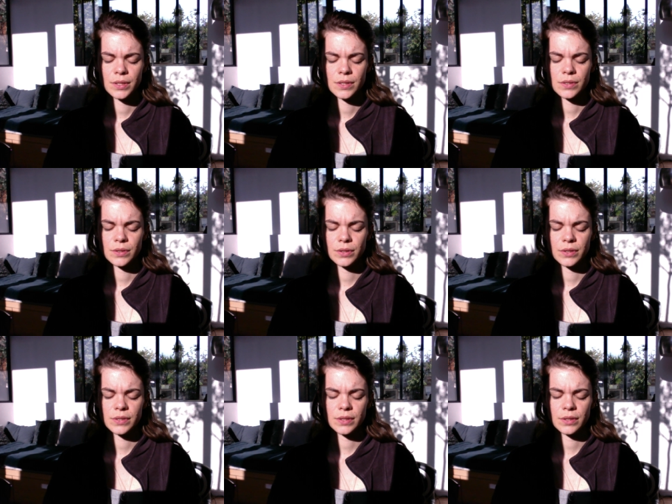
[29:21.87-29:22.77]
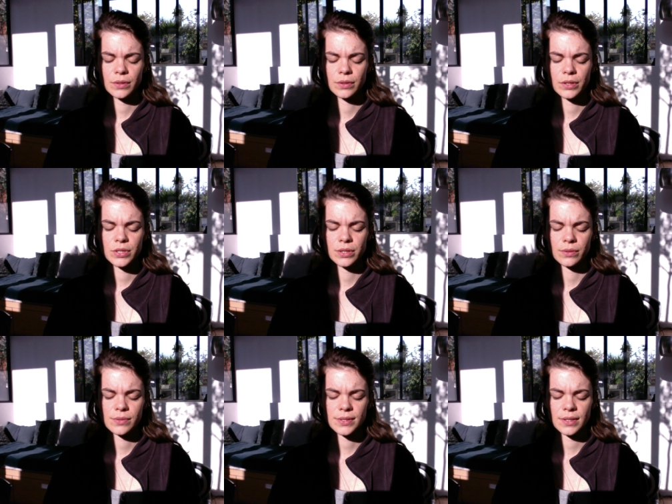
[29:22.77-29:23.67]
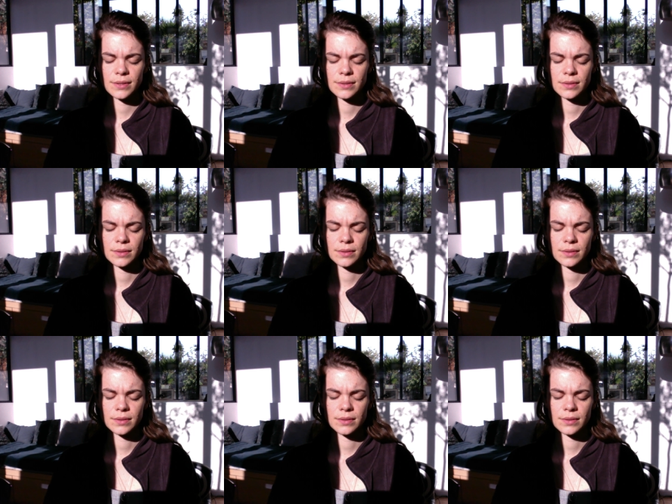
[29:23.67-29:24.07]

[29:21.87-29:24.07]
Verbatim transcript: so you can see the original state.